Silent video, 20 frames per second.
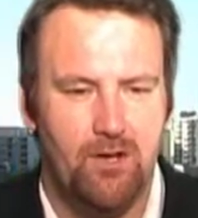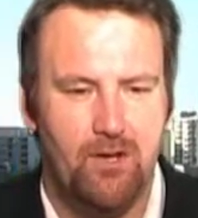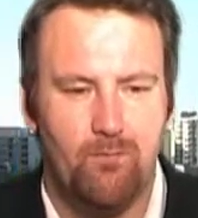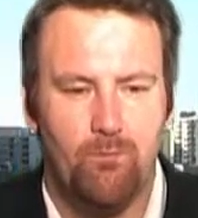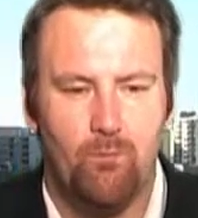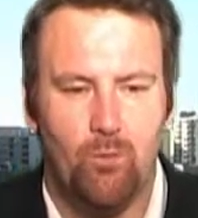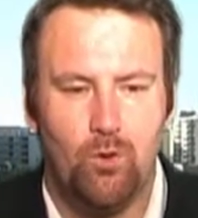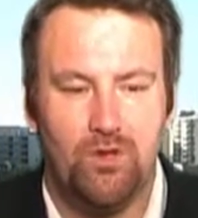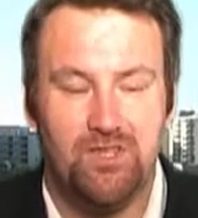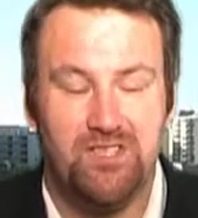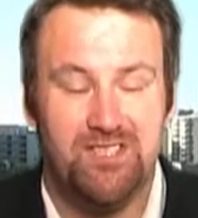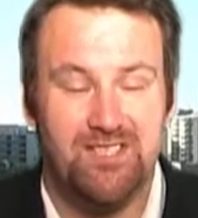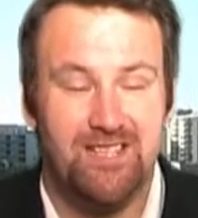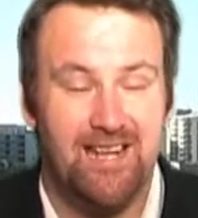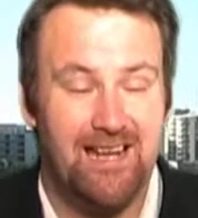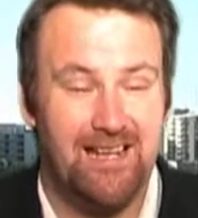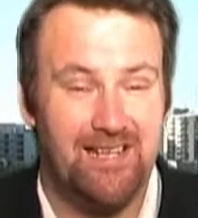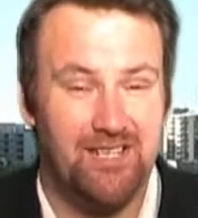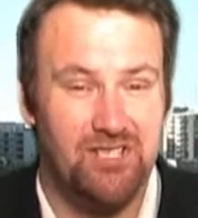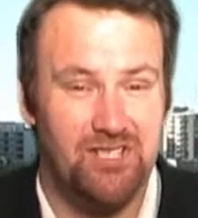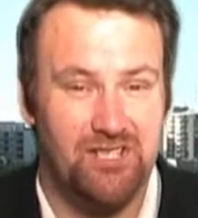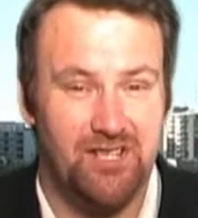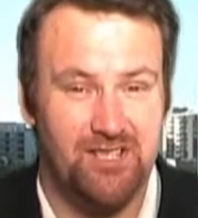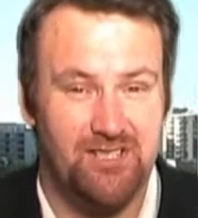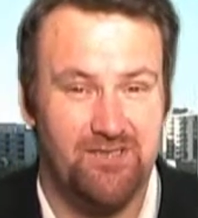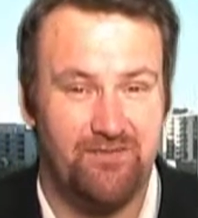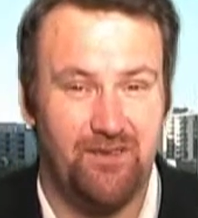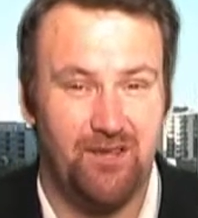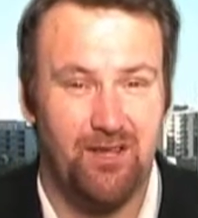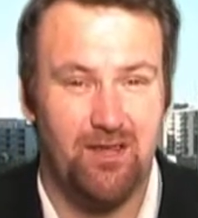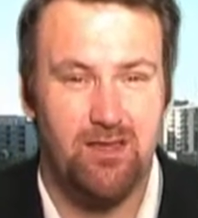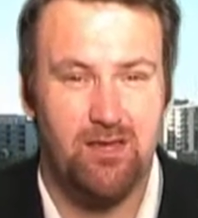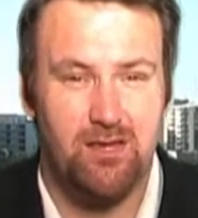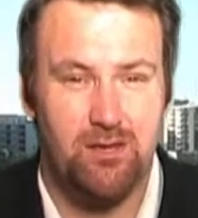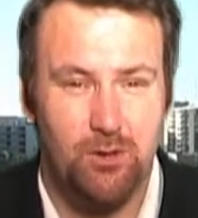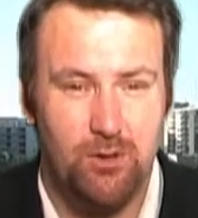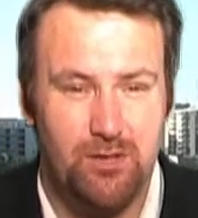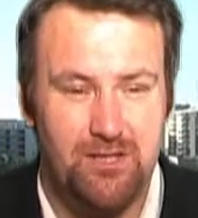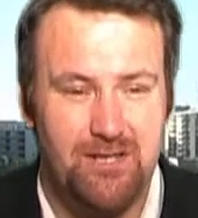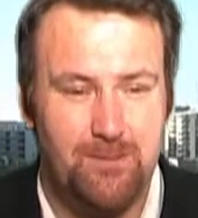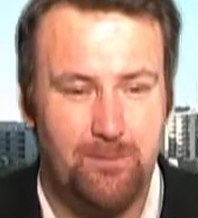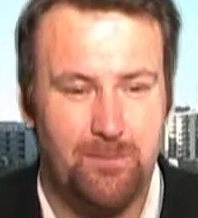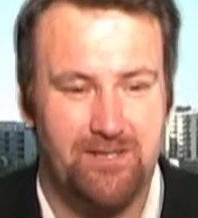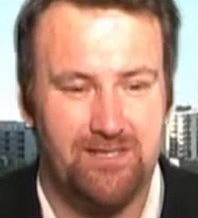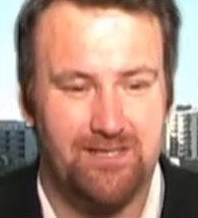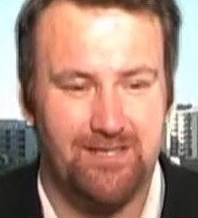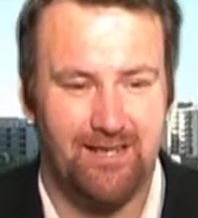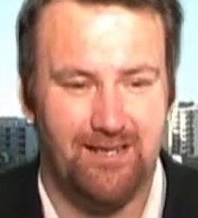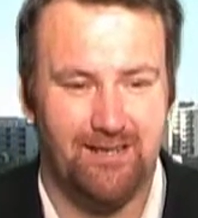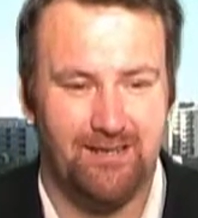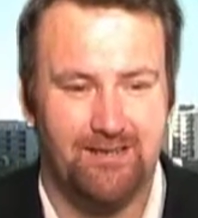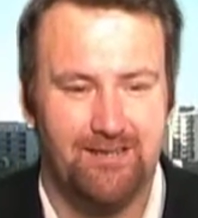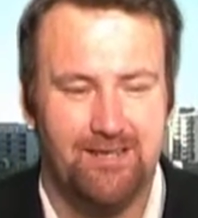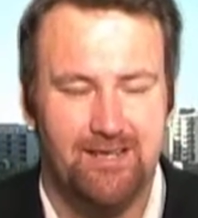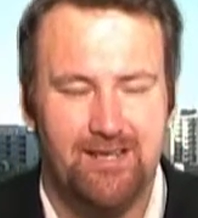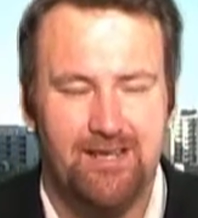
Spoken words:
Morgan Stanley shares fell 30%.